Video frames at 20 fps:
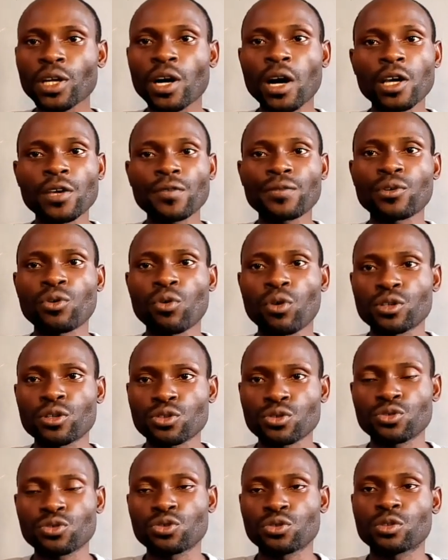If you want to
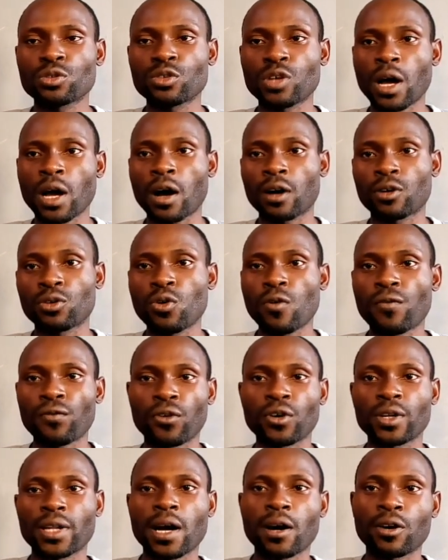go
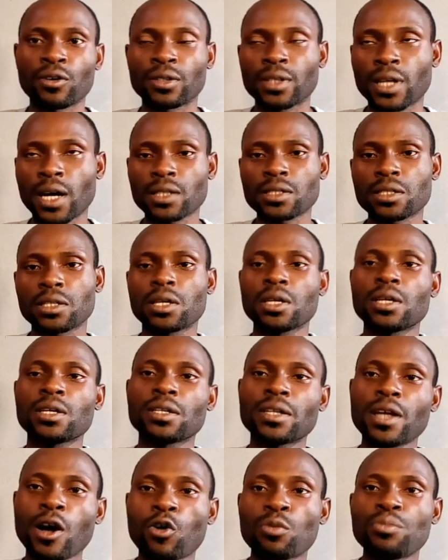further on that,
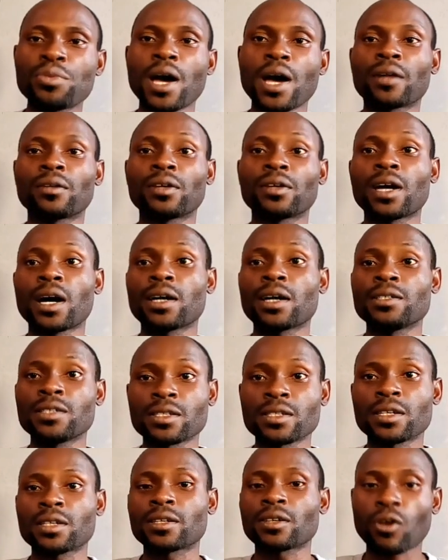that will be
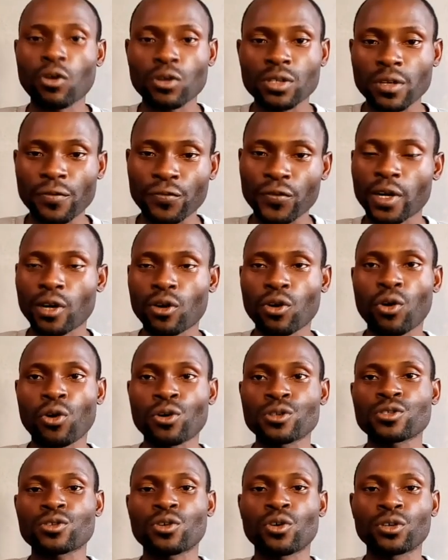another different
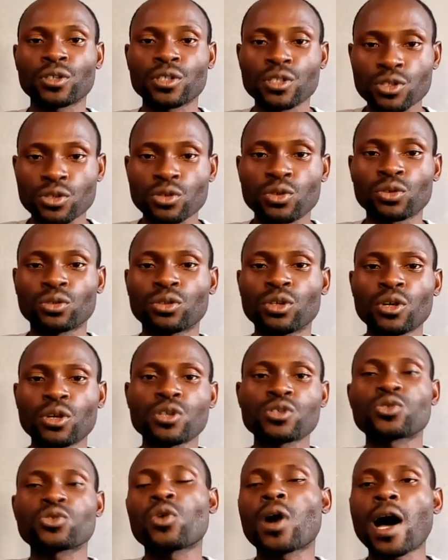course on its own.
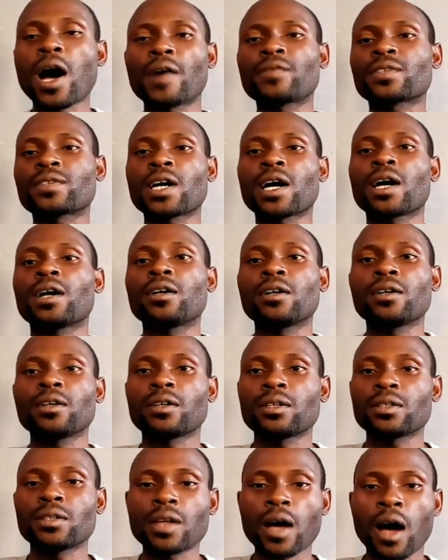So after
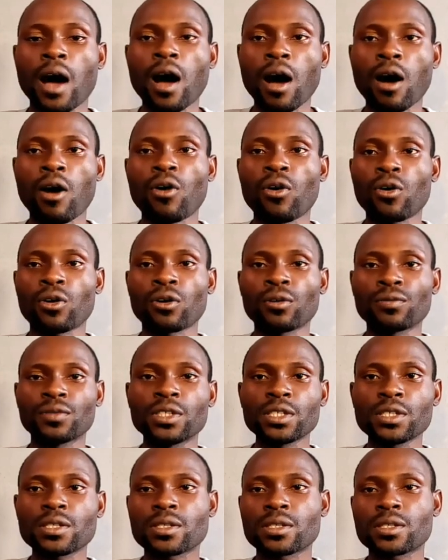all of
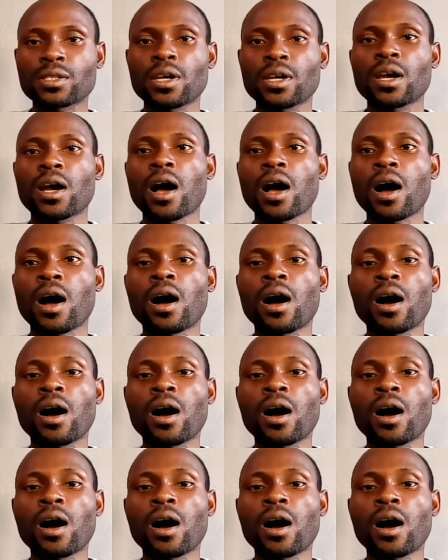this, I